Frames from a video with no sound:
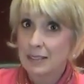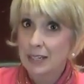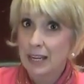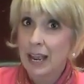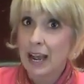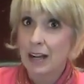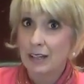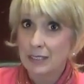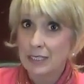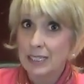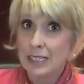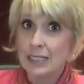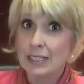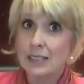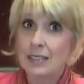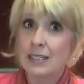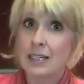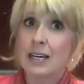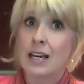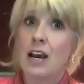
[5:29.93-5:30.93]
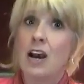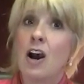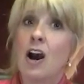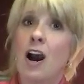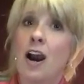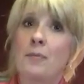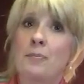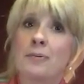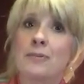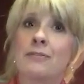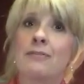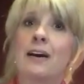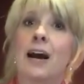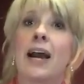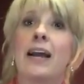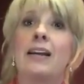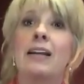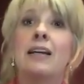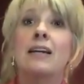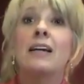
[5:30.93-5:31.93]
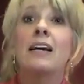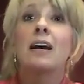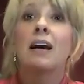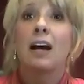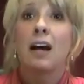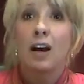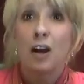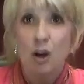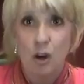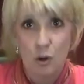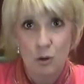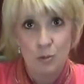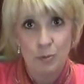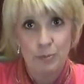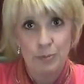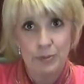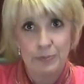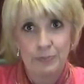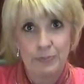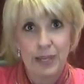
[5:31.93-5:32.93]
Hal Dietz are providing hope